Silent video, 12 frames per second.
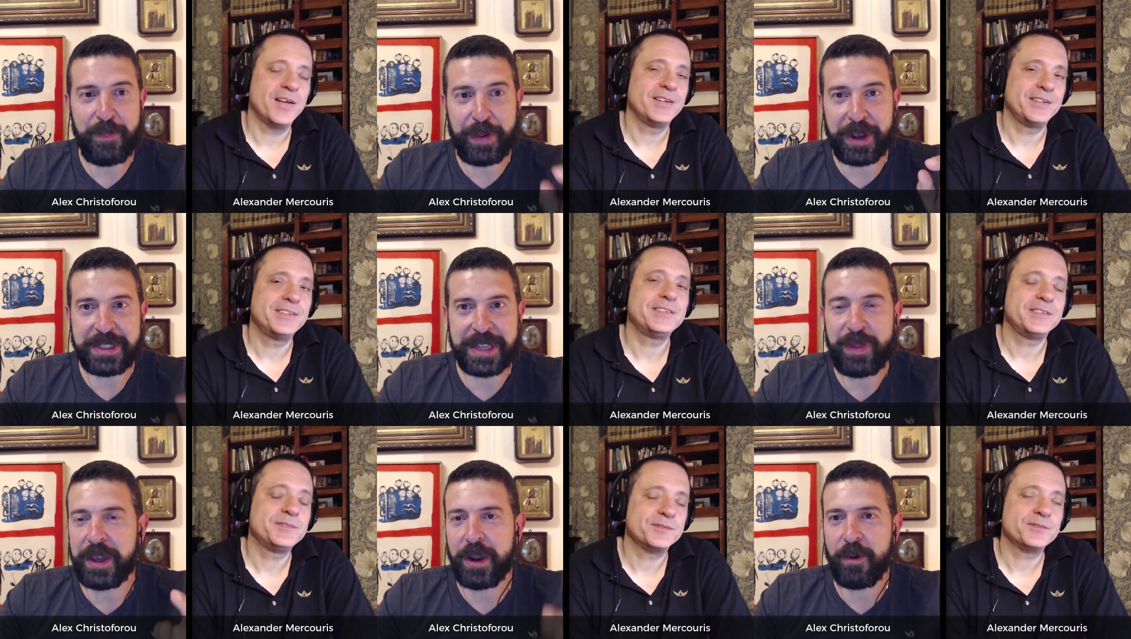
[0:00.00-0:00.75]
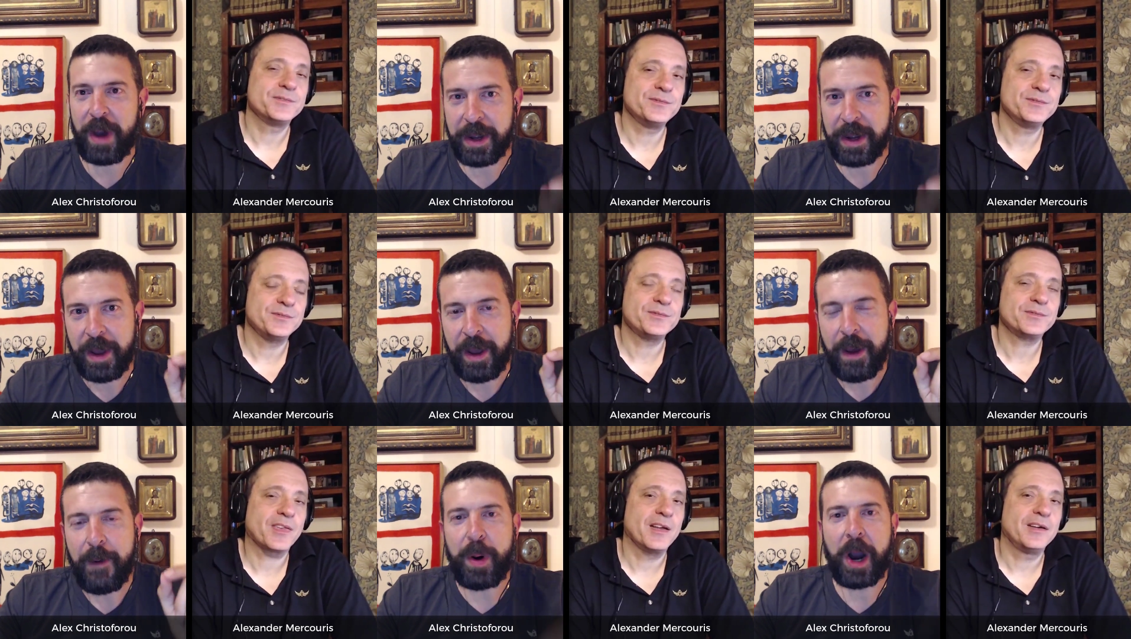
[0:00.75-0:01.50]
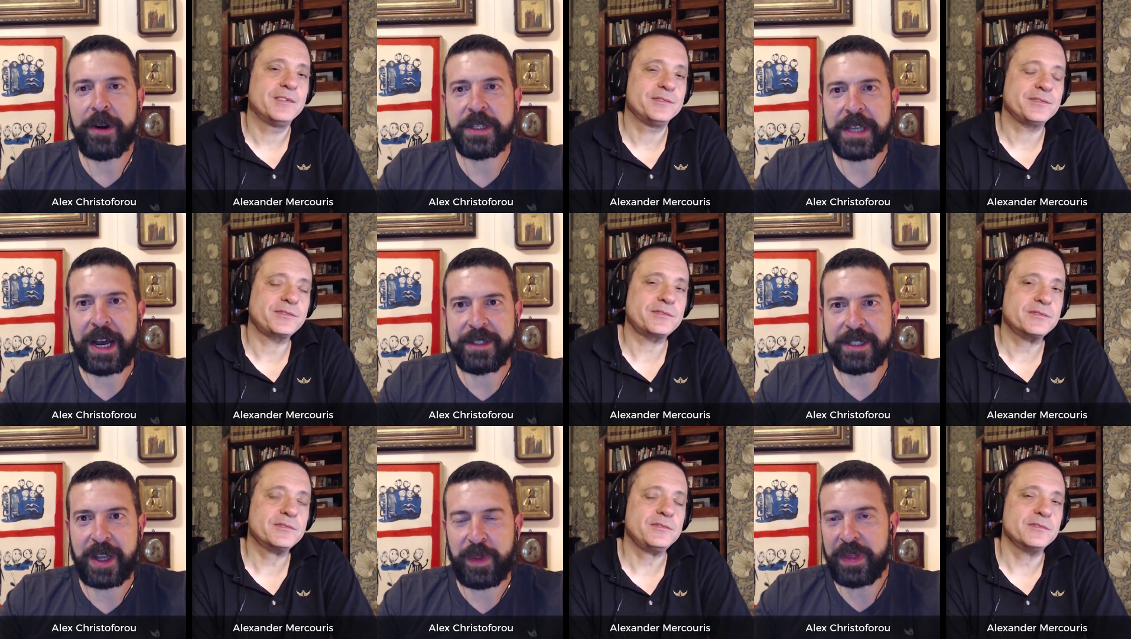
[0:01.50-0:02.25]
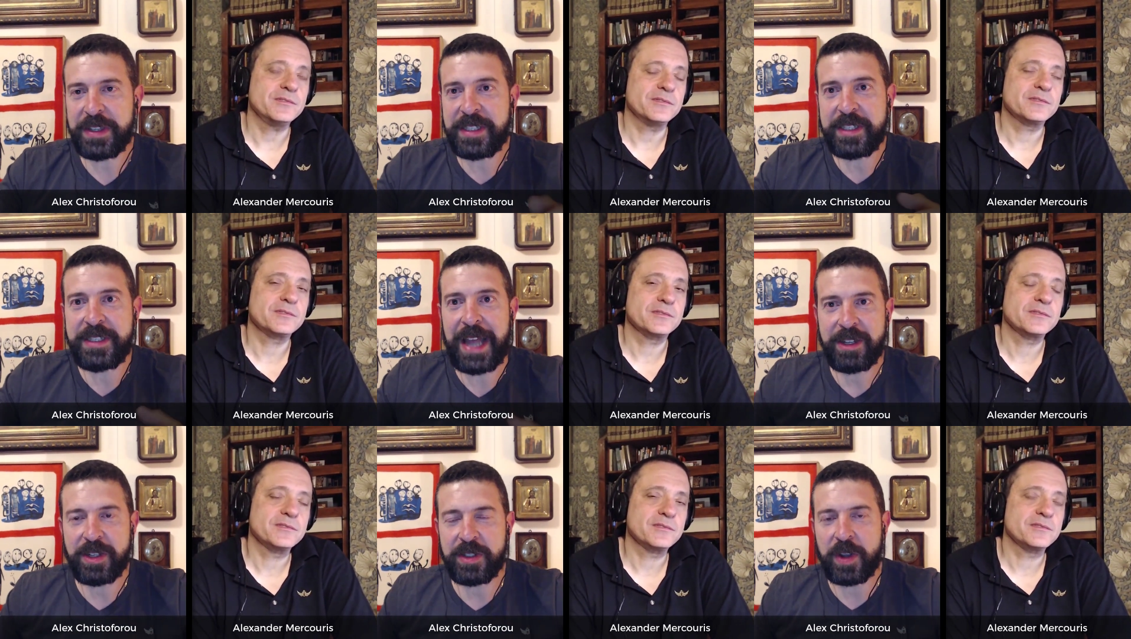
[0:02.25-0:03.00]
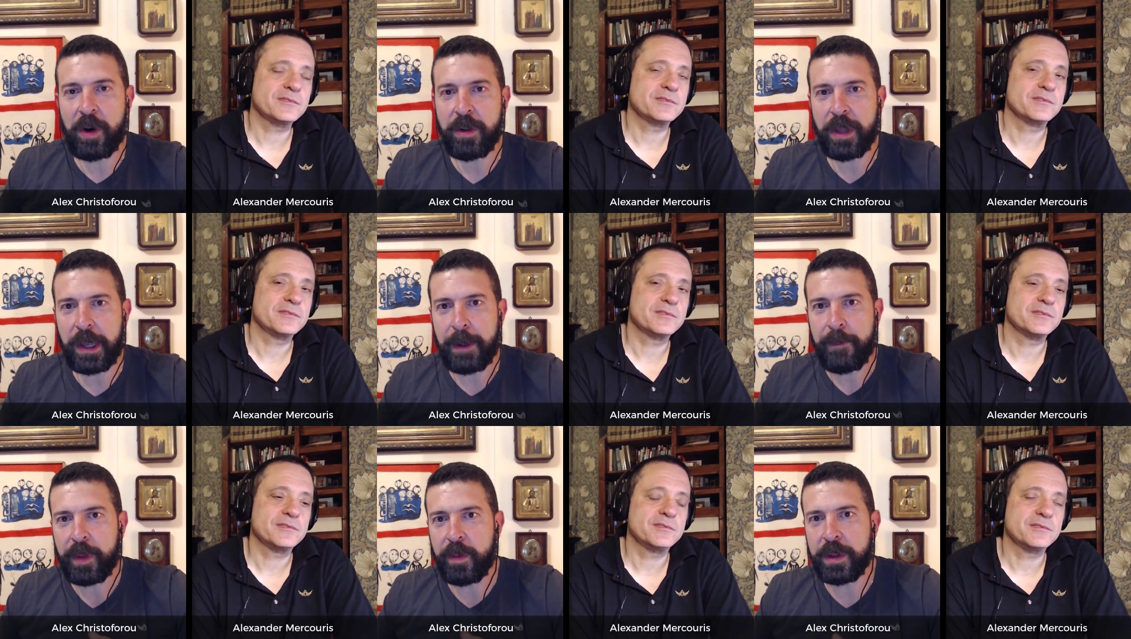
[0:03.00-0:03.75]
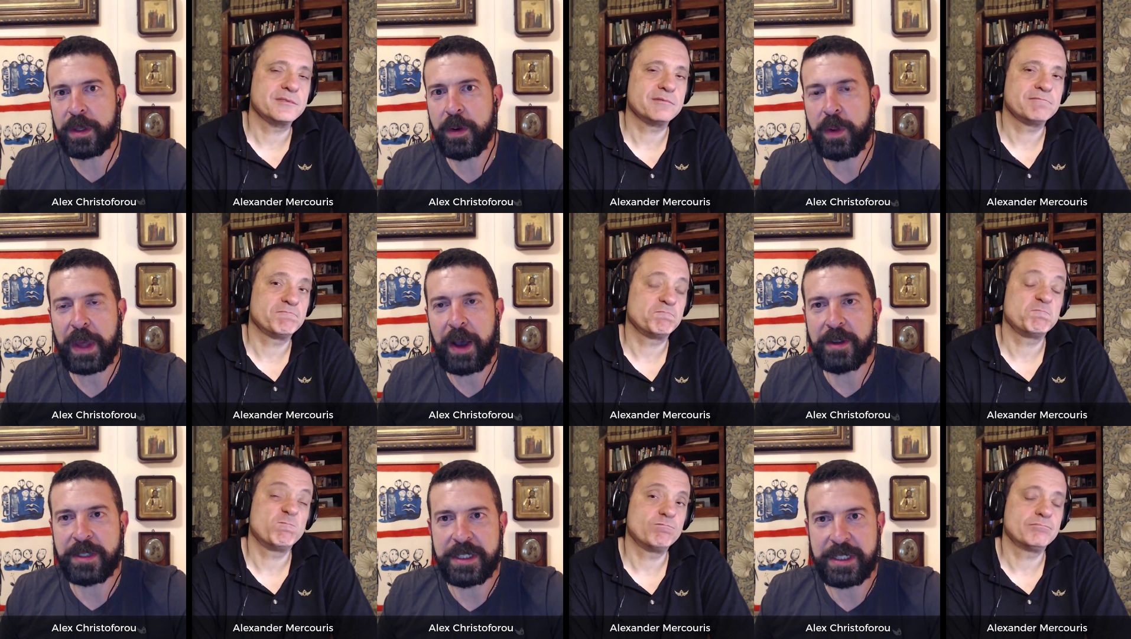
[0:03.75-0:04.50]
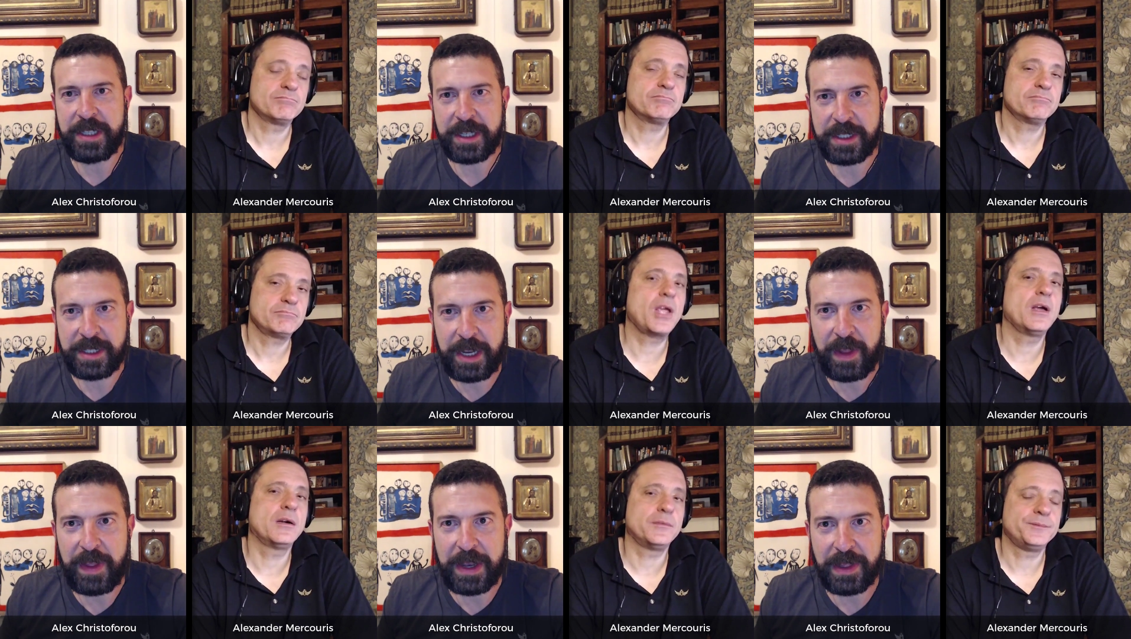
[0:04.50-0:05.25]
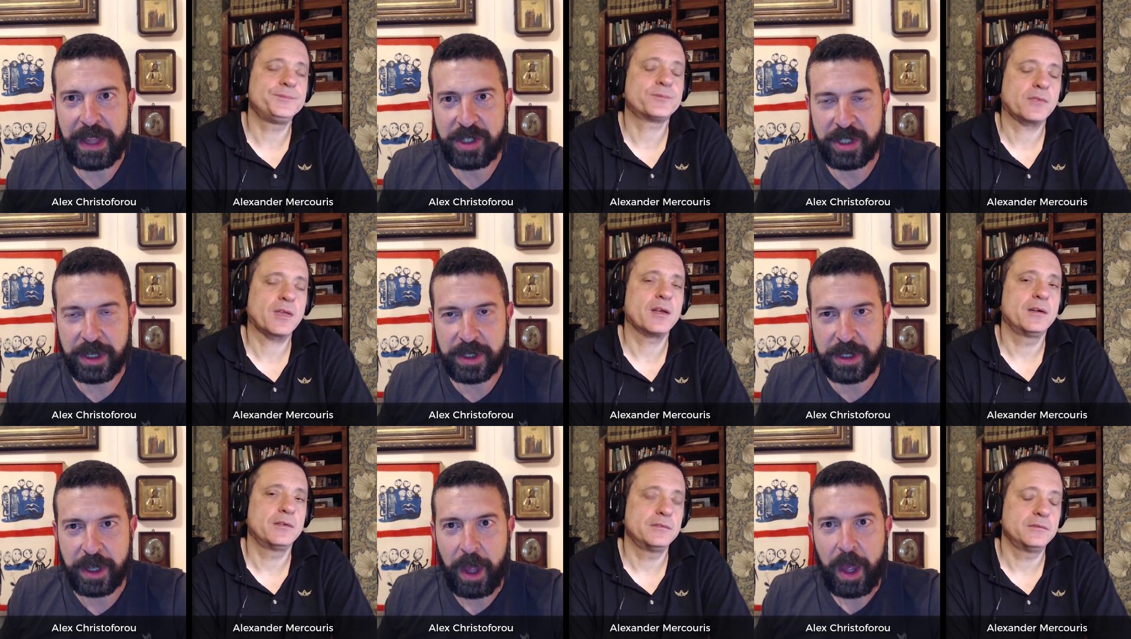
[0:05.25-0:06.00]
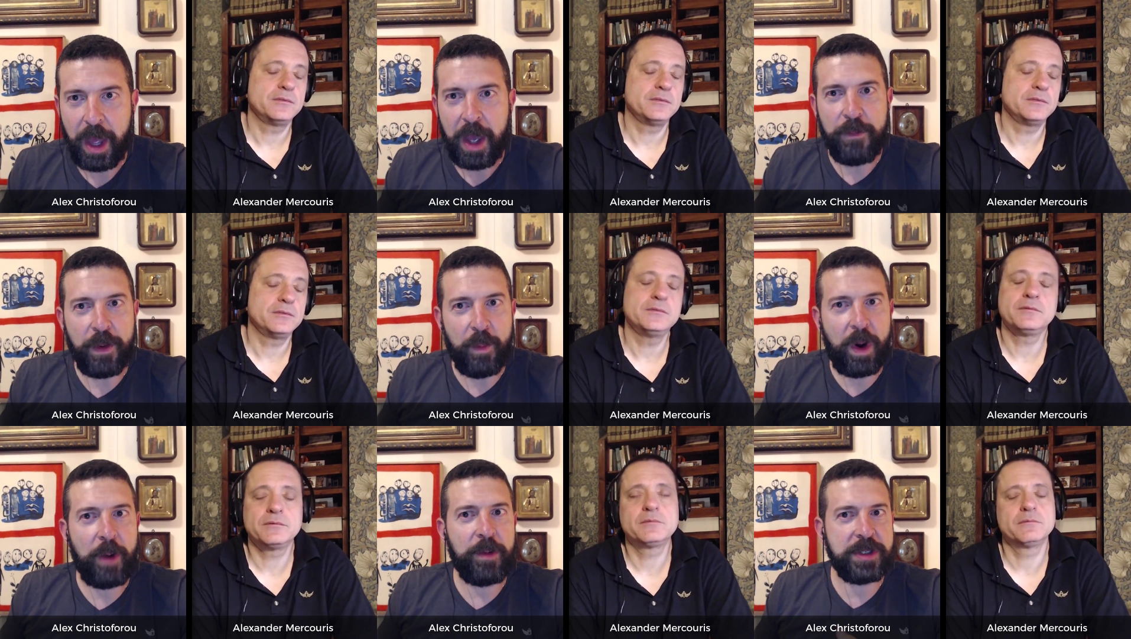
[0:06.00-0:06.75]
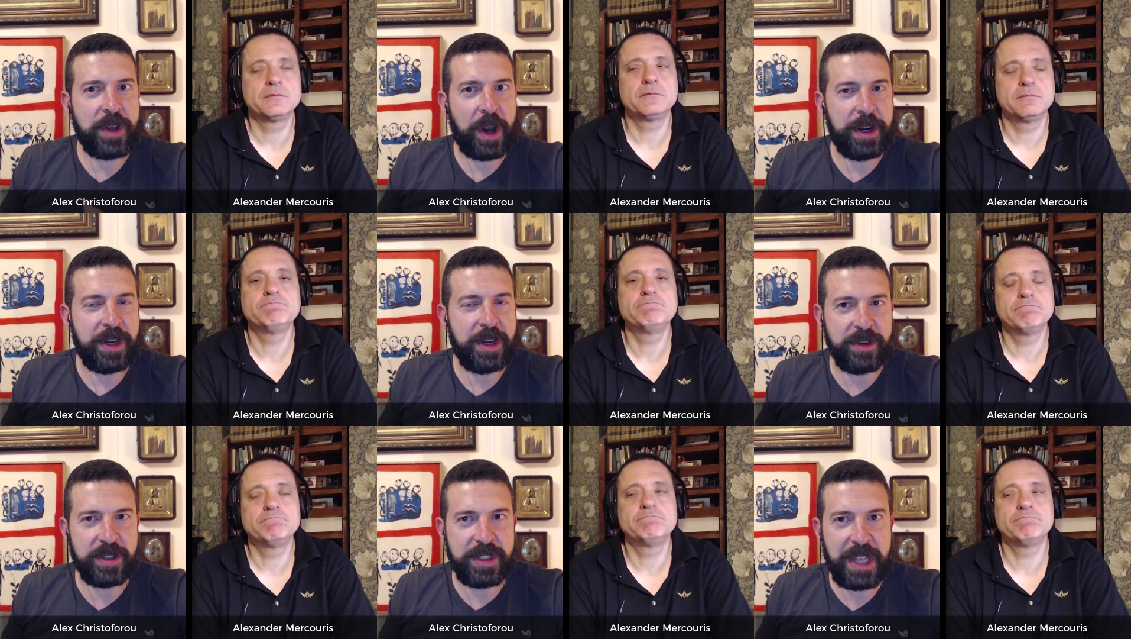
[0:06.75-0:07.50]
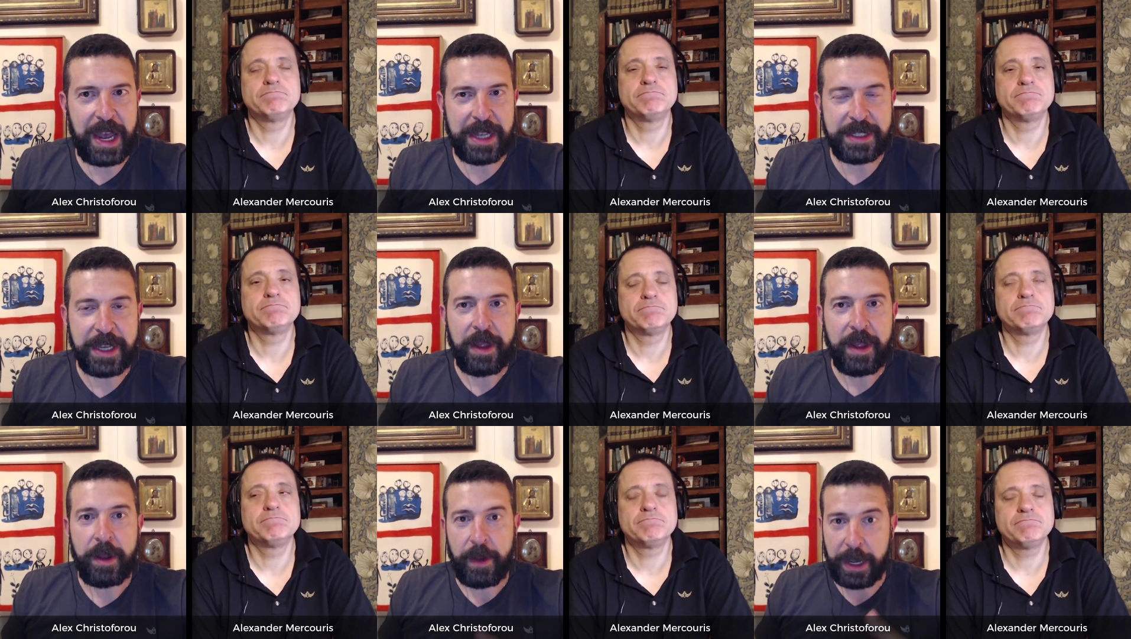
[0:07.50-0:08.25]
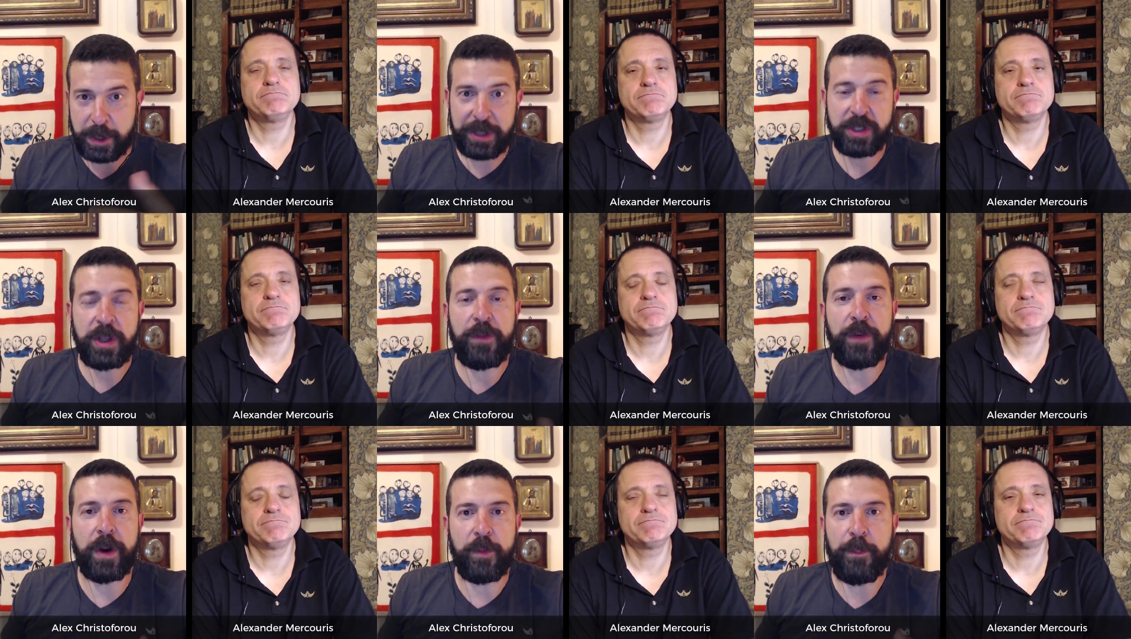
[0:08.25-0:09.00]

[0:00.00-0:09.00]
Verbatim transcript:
Speaker 1: it because I think you're right. Barr is onto something. This is not just only with 2016 and mm. the mm-hmm. elections. From what we're starting to understand, especially from